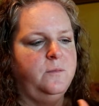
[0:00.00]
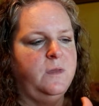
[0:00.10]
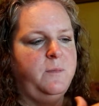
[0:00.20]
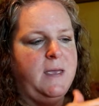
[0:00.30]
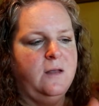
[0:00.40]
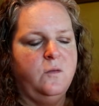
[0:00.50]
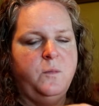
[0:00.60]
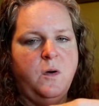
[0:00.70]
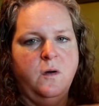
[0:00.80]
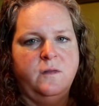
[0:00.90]
the panel
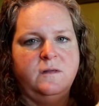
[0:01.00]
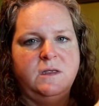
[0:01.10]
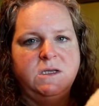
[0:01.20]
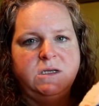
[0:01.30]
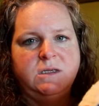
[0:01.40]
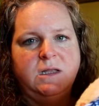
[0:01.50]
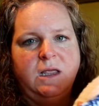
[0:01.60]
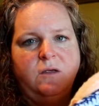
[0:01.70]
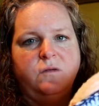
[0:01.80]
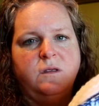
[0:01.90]
part, the stitches that they
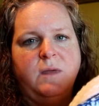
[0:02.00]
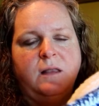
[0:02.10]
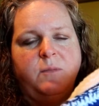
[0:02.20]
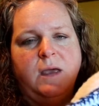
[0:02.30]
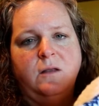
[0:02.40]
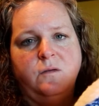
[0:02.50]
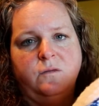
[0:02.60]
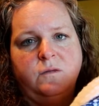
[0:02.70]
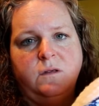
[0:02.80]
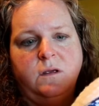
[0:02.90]
use to make the
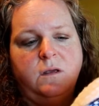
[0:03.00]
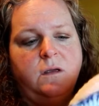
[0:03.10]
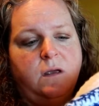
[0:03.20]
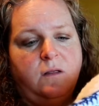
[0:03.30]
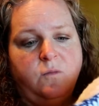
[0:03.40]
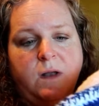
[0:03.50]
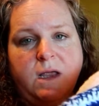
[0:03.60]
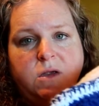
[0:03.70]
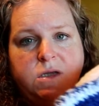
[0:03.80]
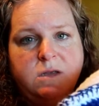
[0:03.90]
panels, is what I
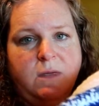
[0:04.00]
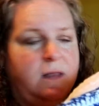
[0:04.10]
use to make